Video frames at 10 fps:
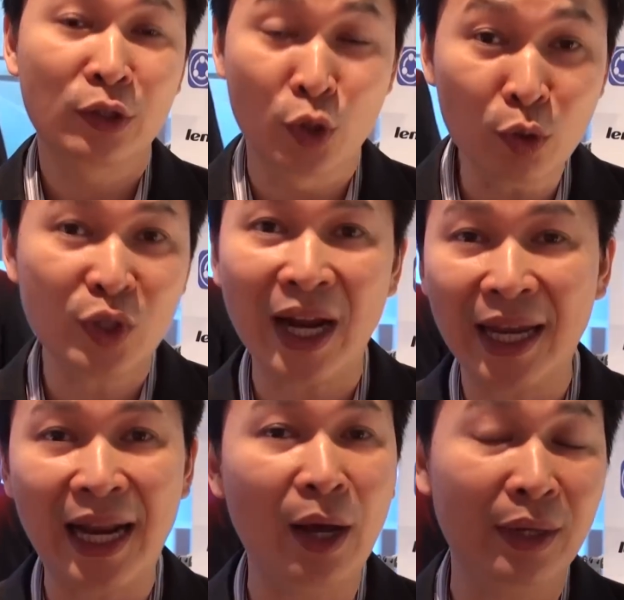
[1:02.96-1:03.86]
do check
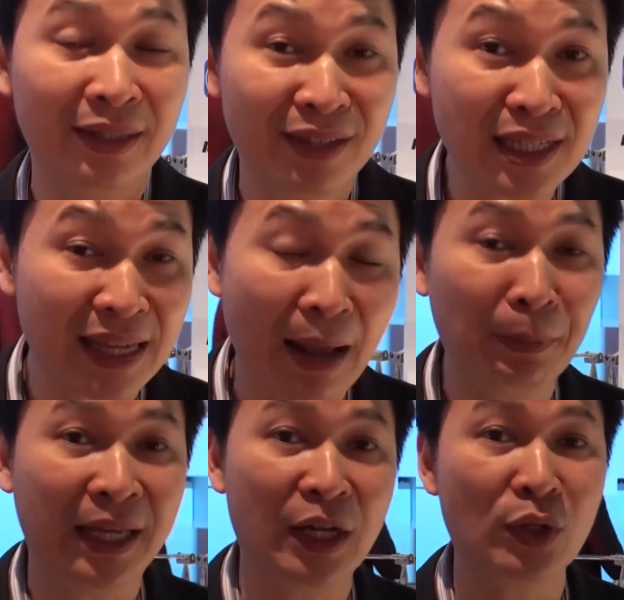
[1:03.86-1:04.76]
it out this
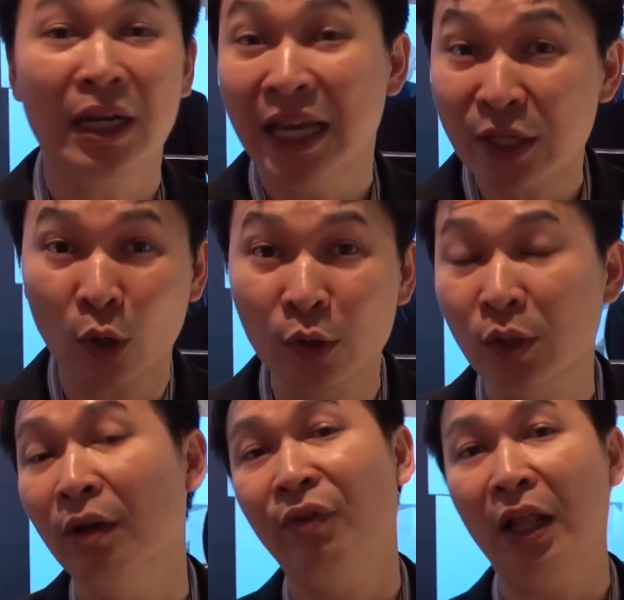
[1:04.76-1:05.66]
application is
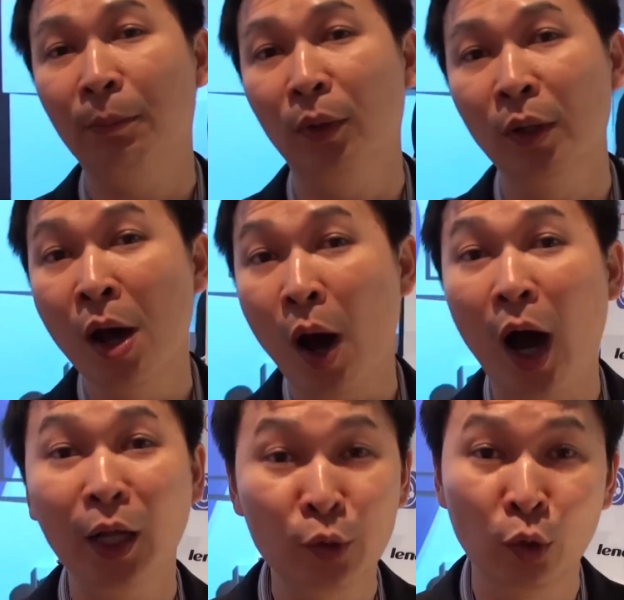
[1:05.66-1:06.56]
also available
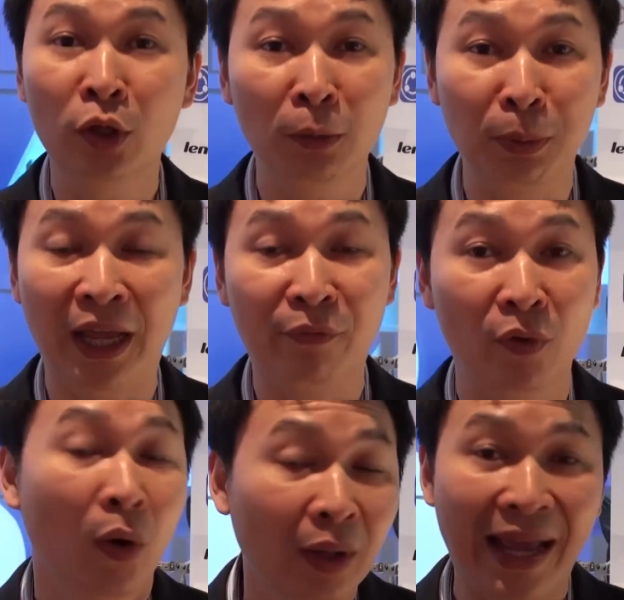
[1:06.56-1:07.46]
on Google Play for
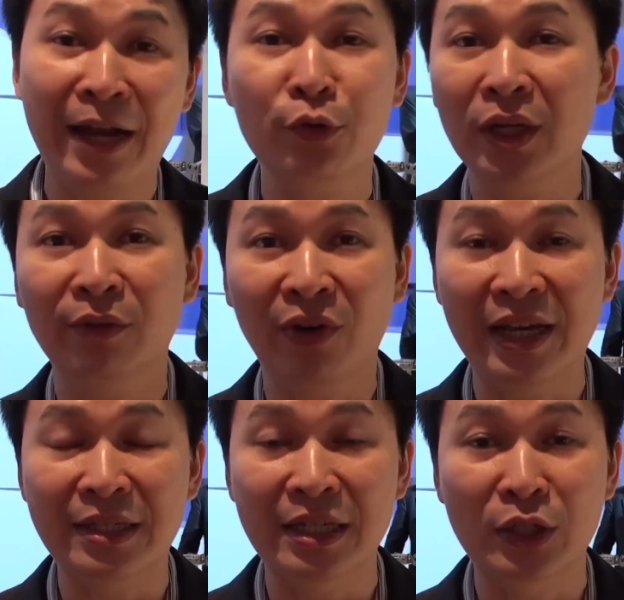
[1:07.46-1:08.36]
all Android
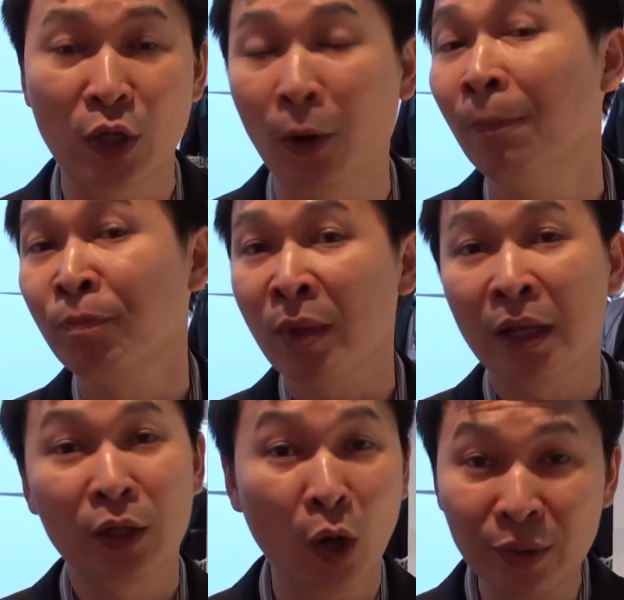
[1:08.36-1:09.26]
devices so
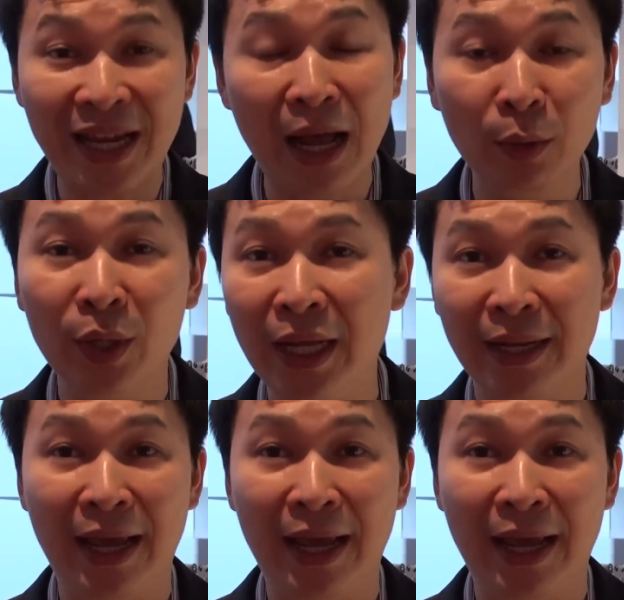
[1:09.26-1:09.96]
go download it